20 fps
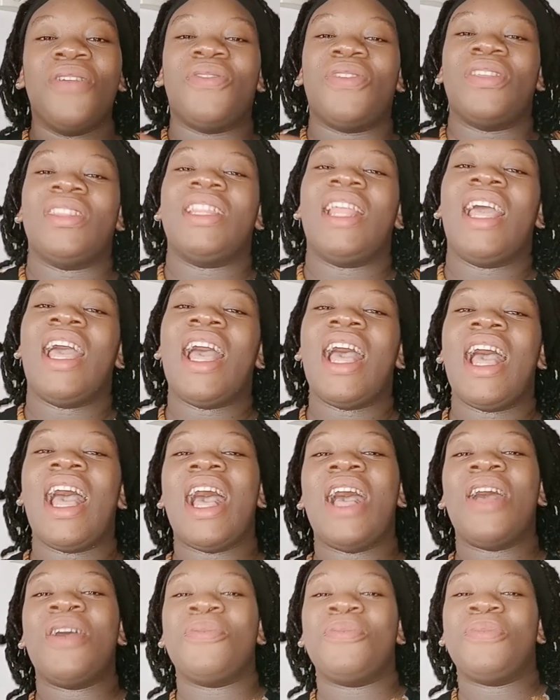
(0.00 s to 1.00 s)
For now,
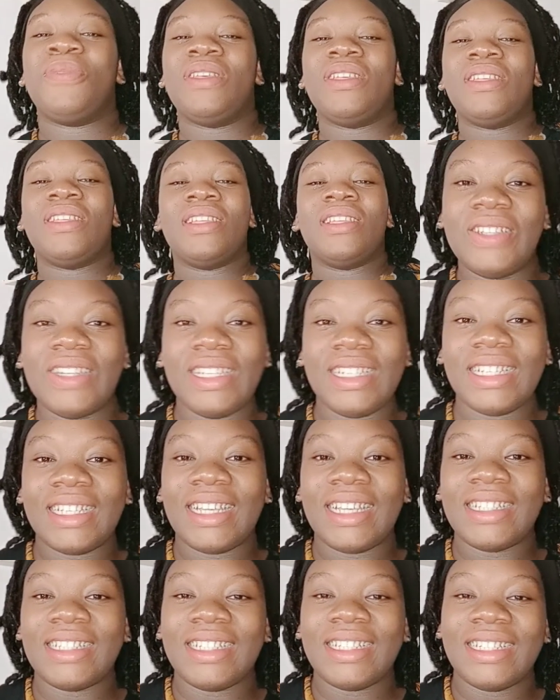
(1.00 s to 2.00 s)
I'll be drawing the
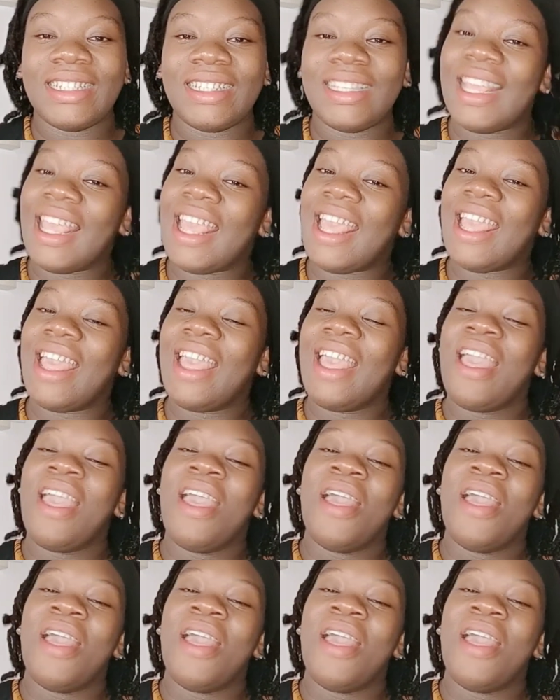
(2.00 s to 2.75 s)
curtains here.